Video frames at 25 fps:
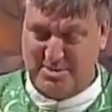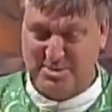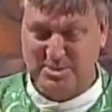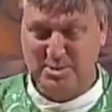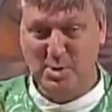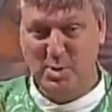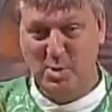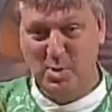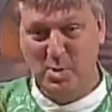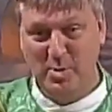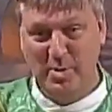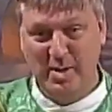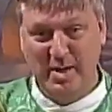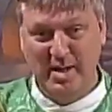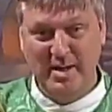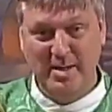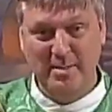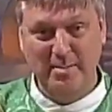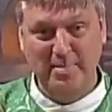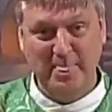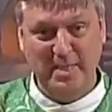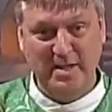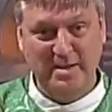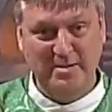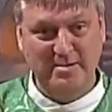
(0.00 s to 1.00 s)
So
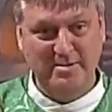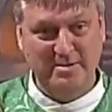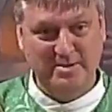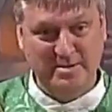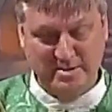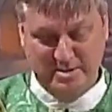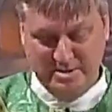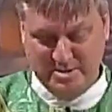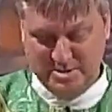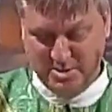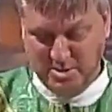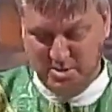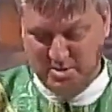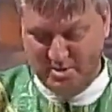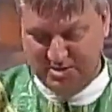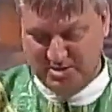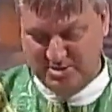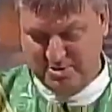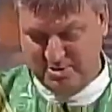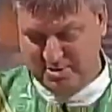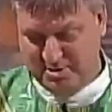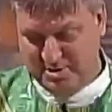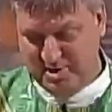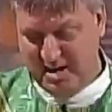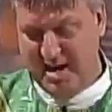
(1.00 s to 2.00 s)
to
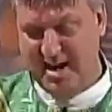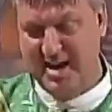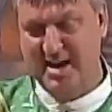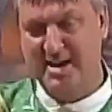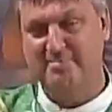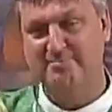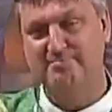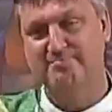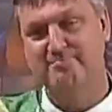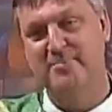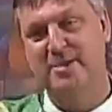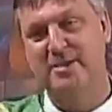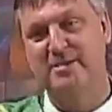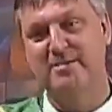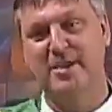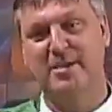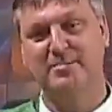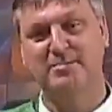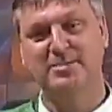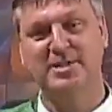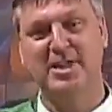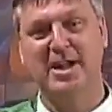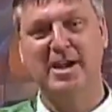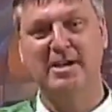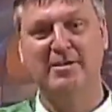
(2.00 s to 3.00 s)
say, I'm
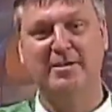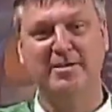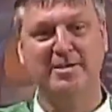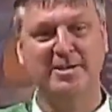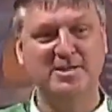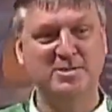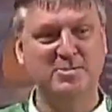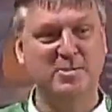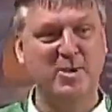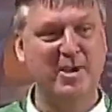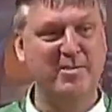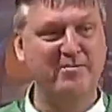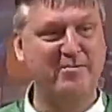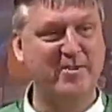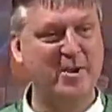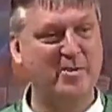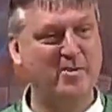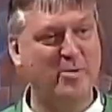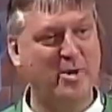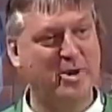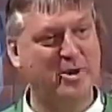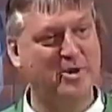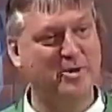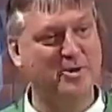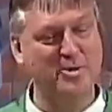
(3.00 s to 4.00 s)
tired of this wife, I
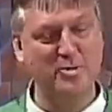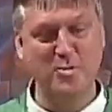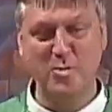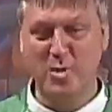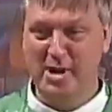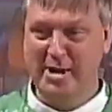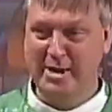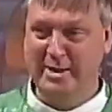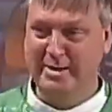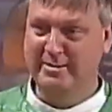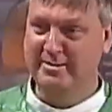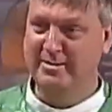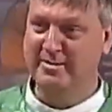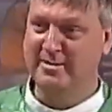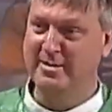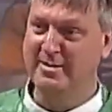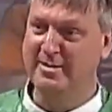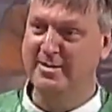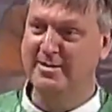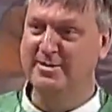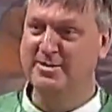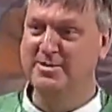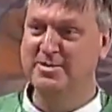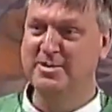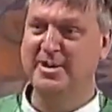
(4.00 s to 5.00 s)
want a new one,
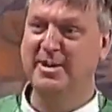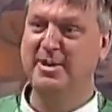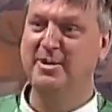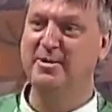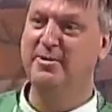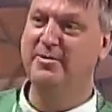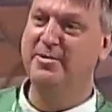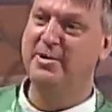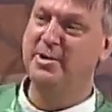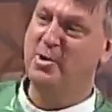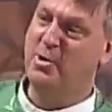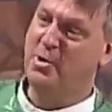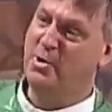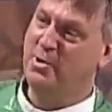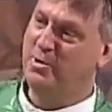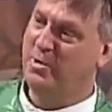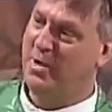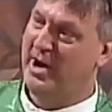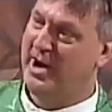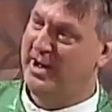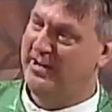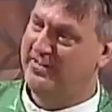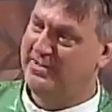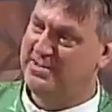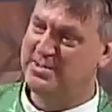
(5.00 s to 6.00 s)
to kill the old
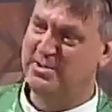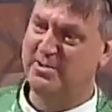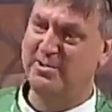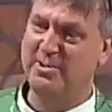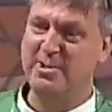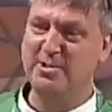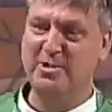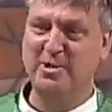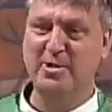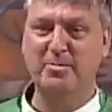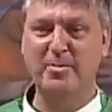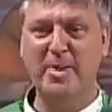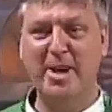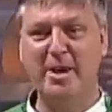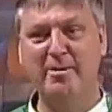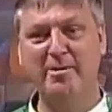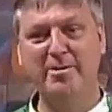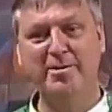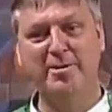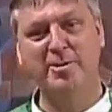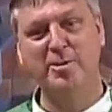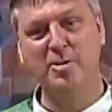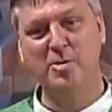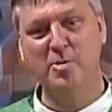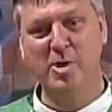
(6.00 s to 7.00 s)
wife so that you can marry
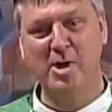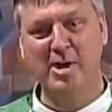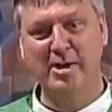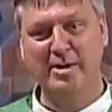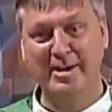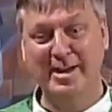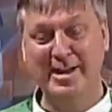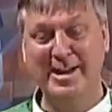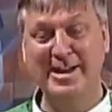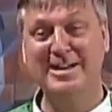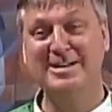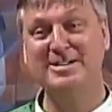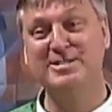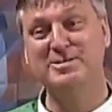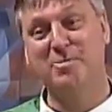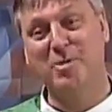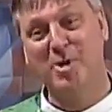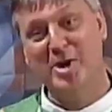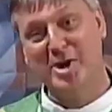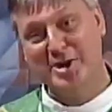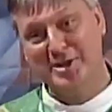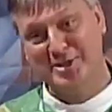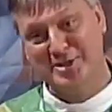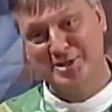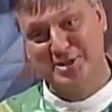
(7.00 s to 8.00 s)
the new one is
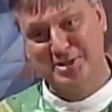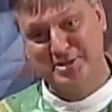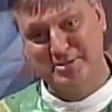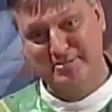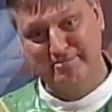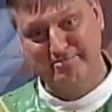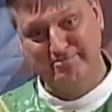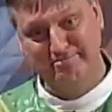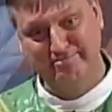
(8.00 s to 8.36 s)
worse.